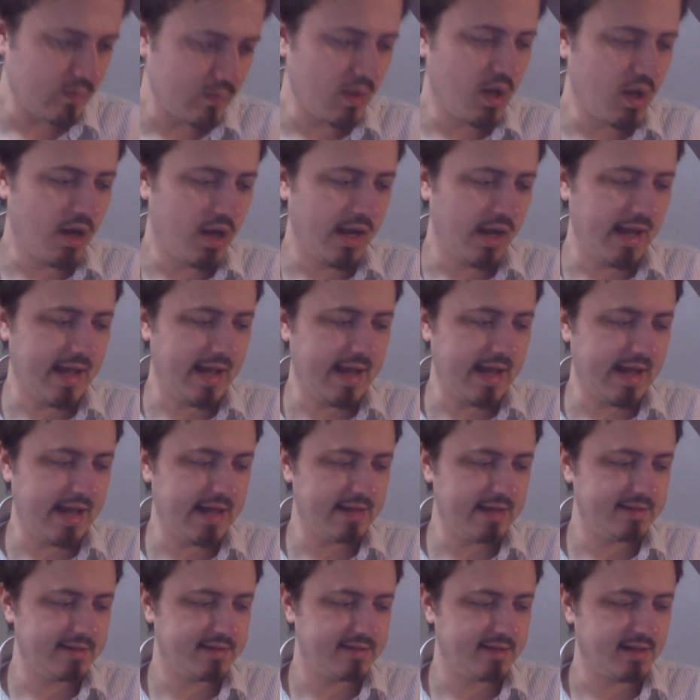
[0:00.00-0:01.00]
I
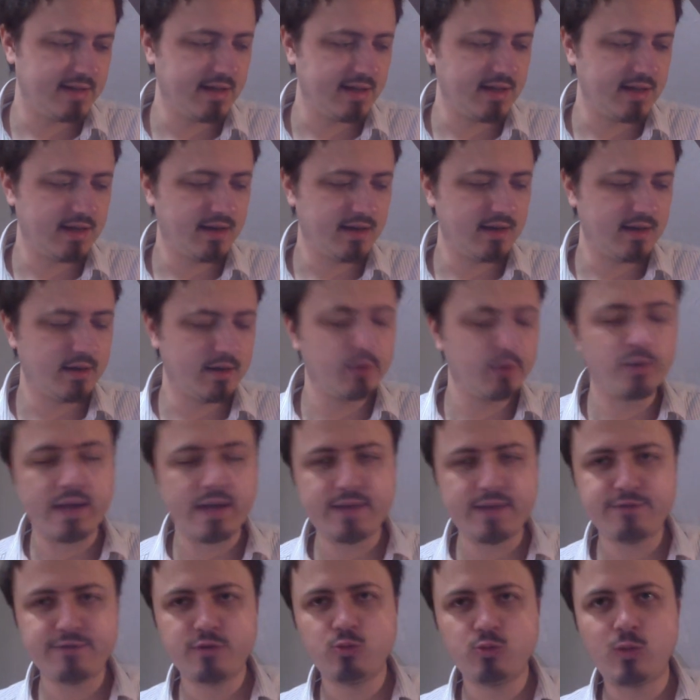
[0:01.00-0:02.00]
had a
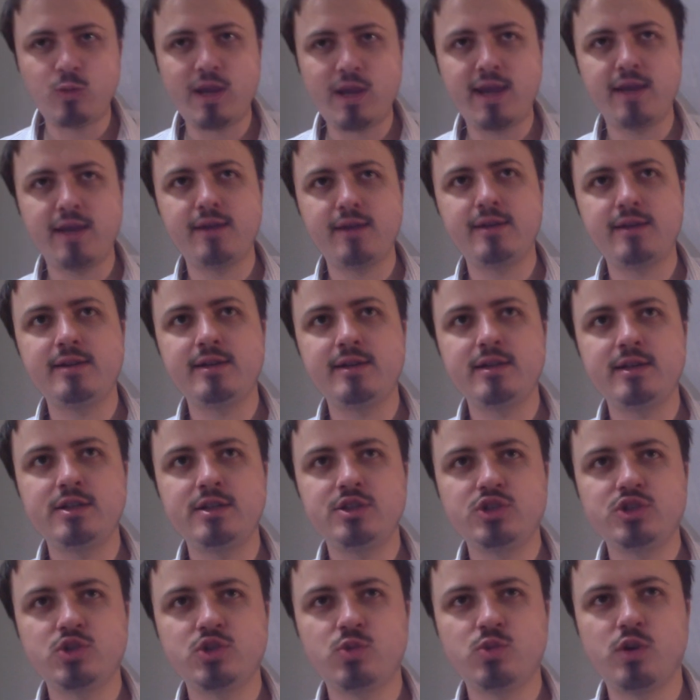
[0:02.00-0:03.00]
Raven Wing
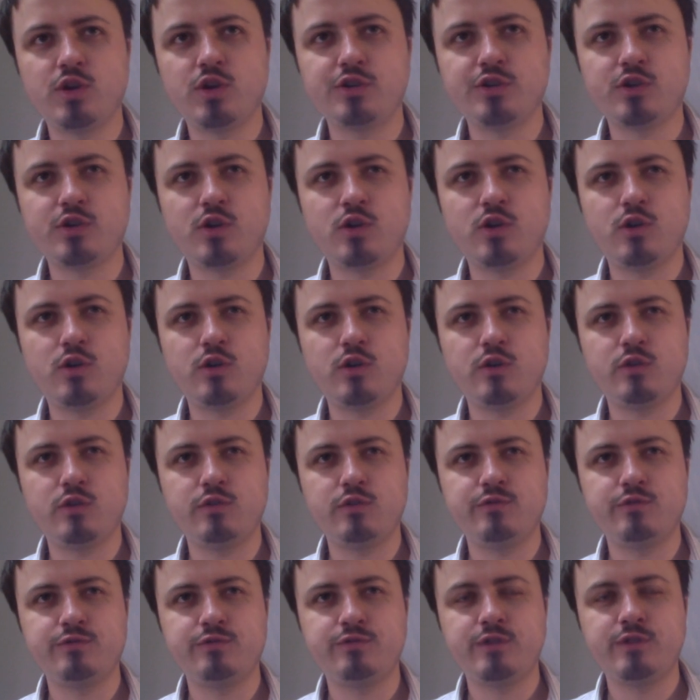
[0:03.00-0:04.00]
squad
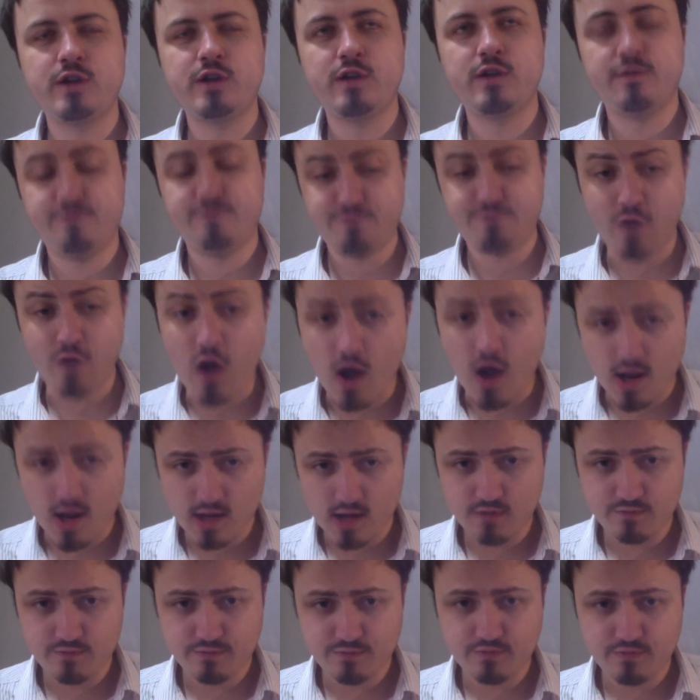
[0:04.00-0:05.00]
of
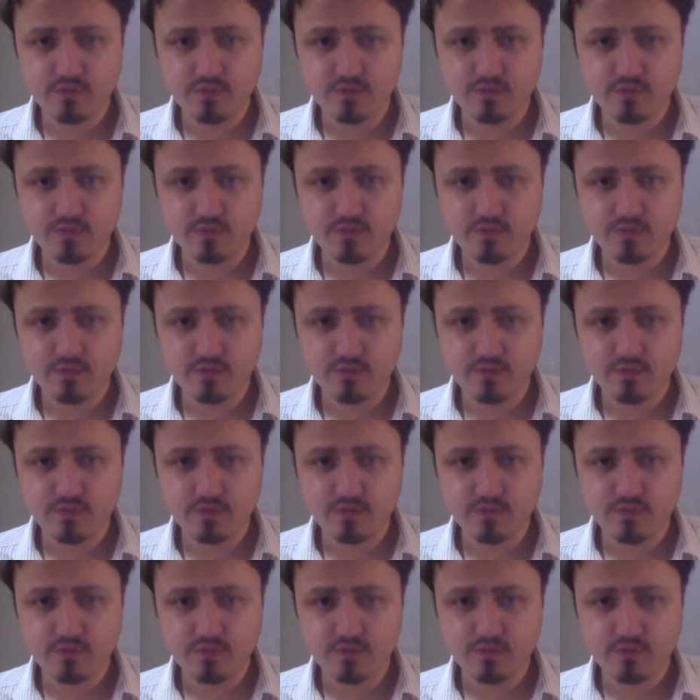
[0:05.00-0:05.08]
5